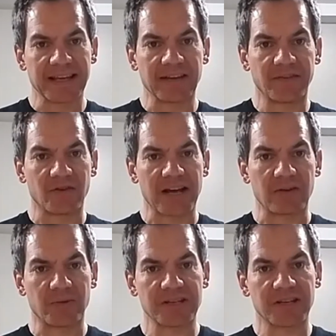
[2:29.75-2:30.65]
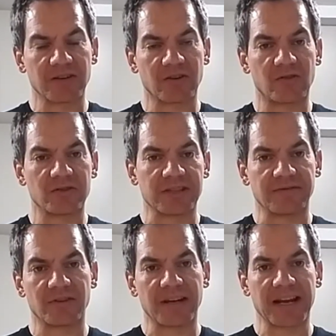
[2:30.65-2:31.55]
if you're not reaching your goals,
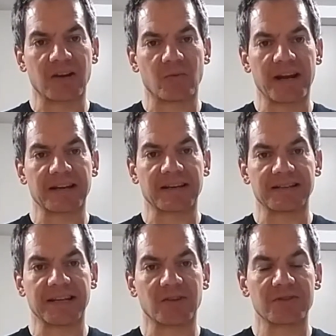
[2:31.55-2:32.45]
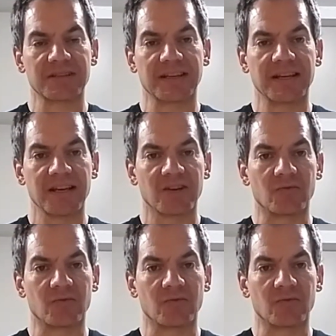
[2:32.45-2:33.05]
if you're gaining weight continuously,